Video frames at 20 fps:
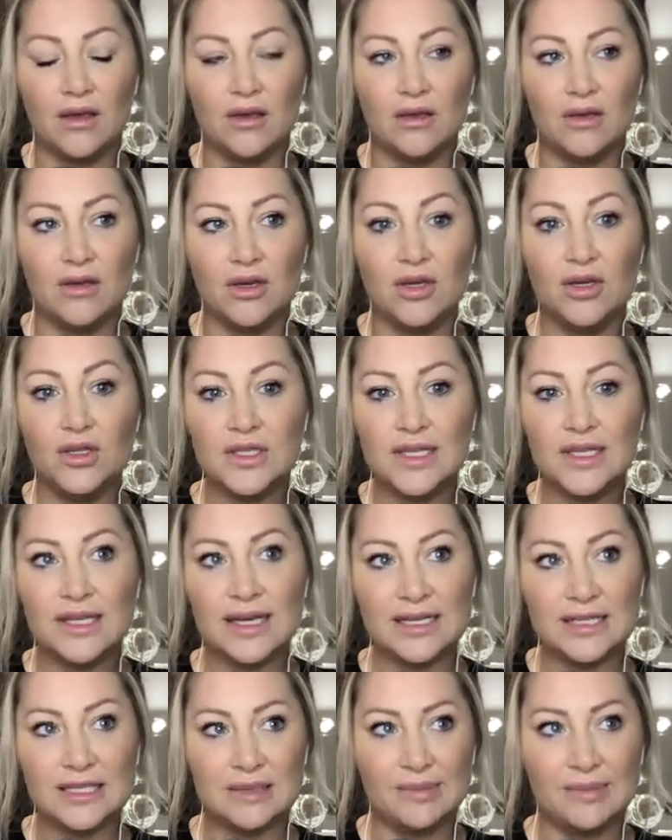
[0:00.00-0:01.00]
using
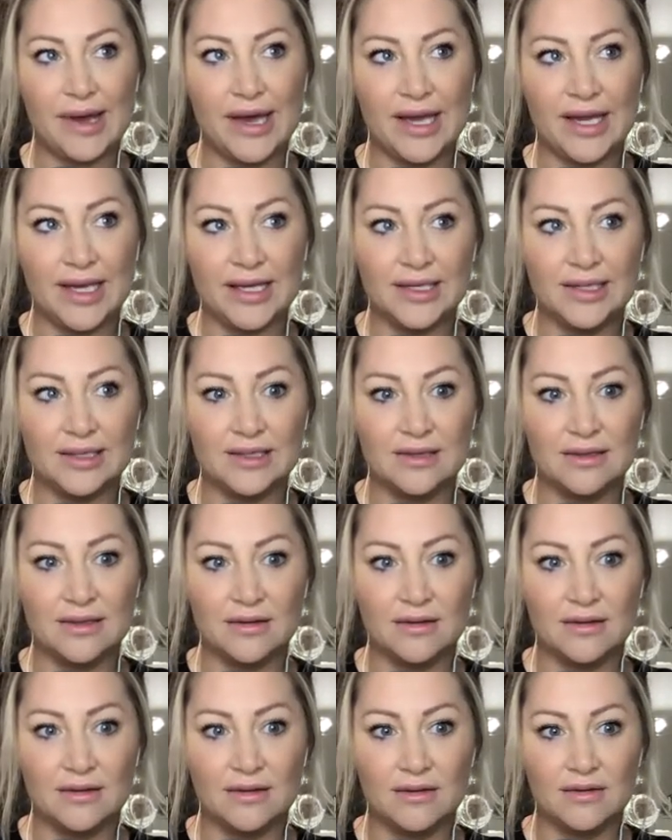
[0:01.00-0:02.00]
that space
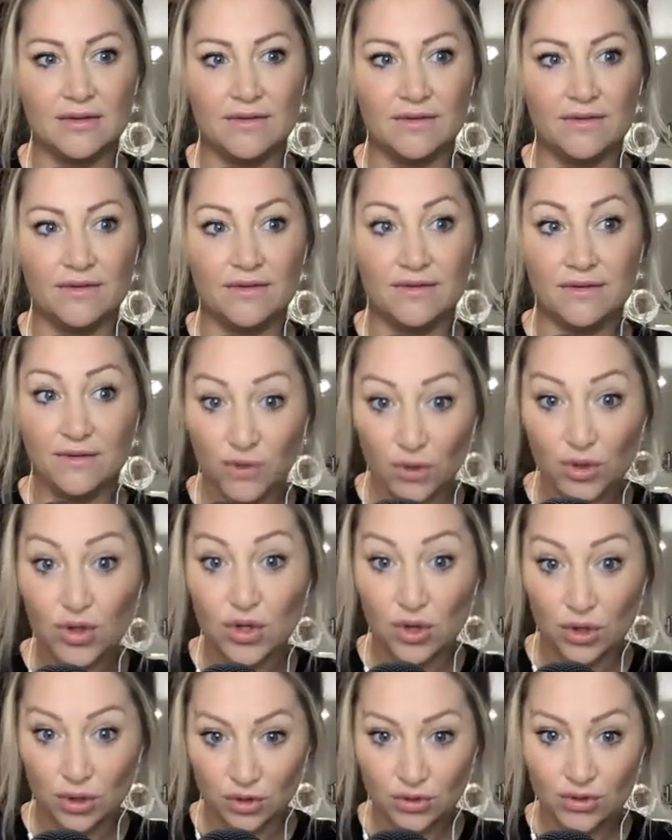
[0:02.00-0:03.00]
for
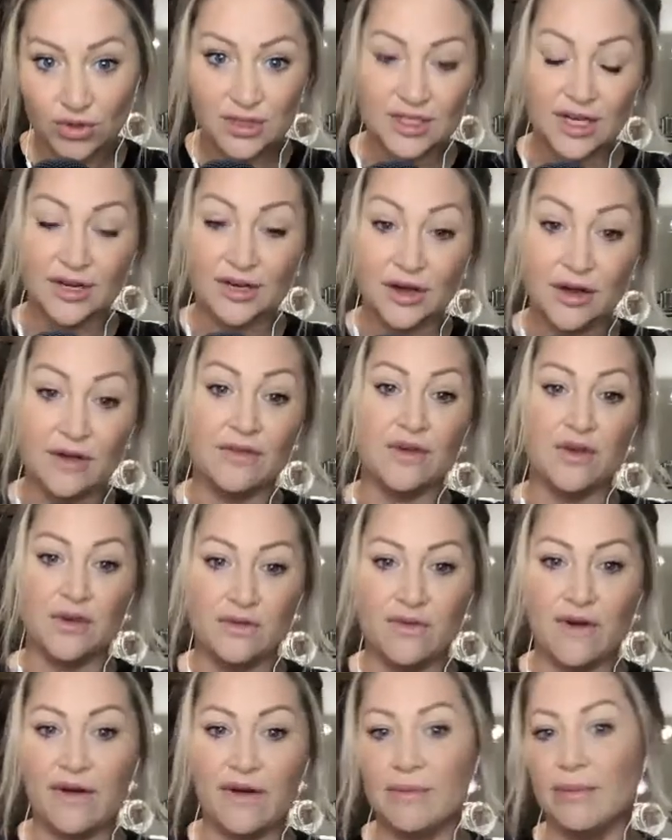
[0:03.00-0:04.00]
you, because I know that you
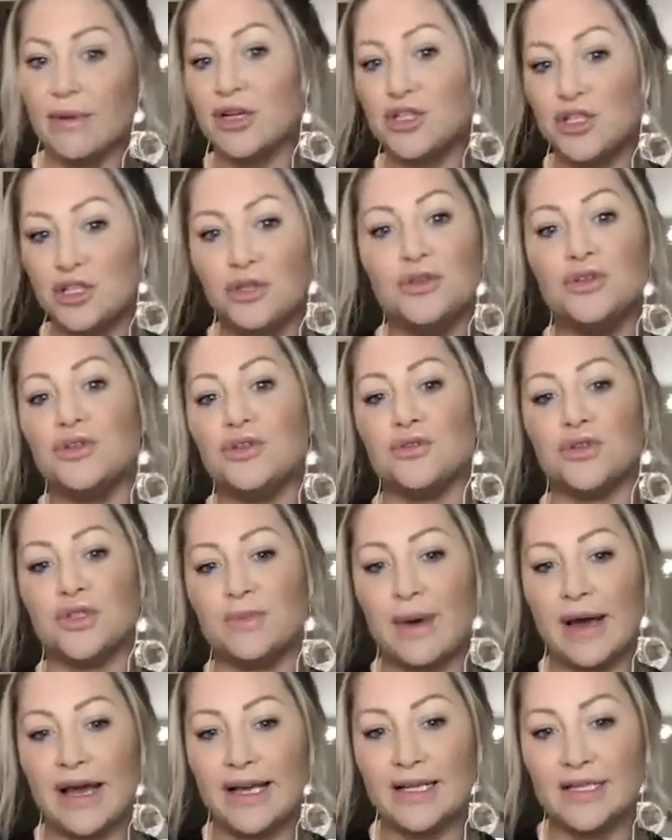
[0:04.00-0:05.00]
very much use your
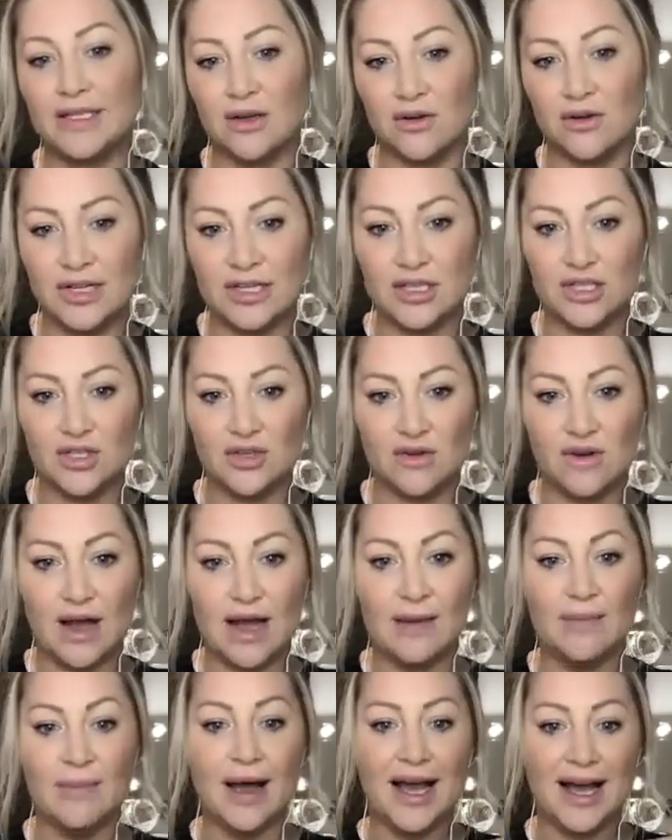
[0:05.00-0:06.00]
space on
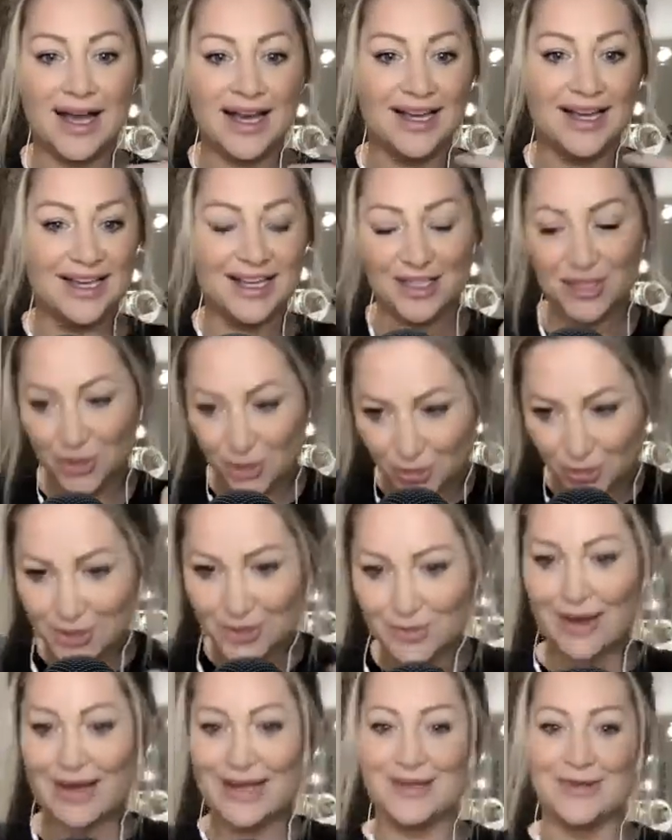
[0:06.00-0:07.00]
Instagram. It's your
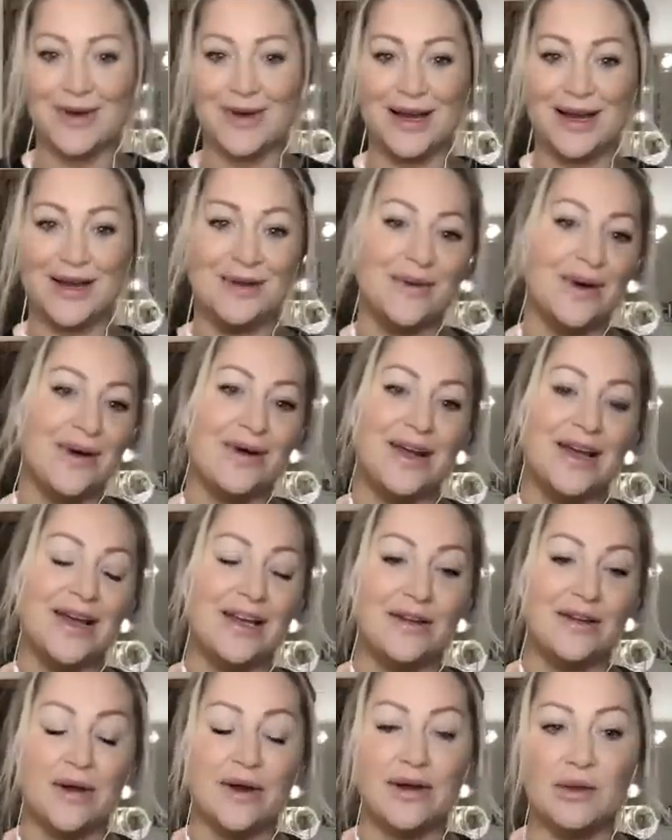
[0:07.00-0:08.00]
space, right? And you own
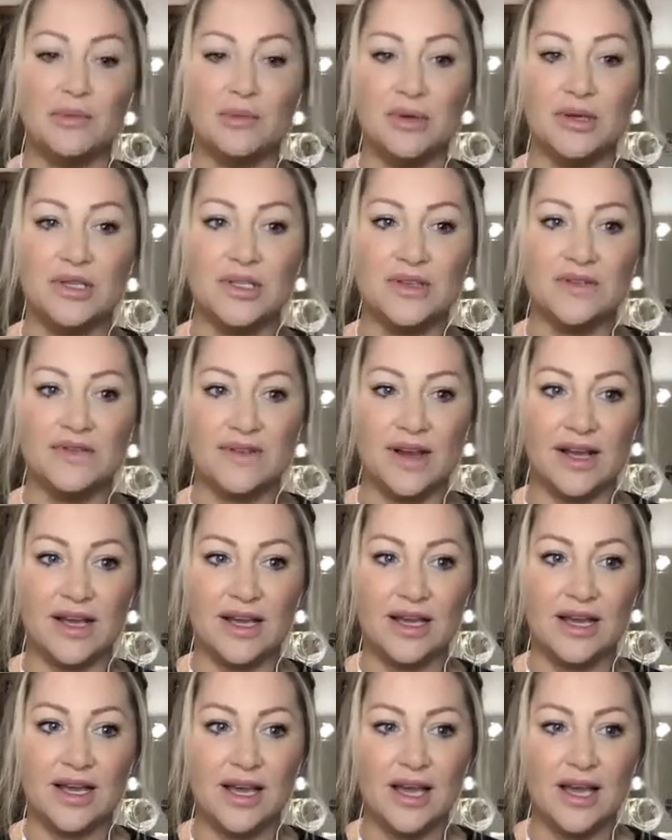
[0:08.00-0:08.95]
it beautifully.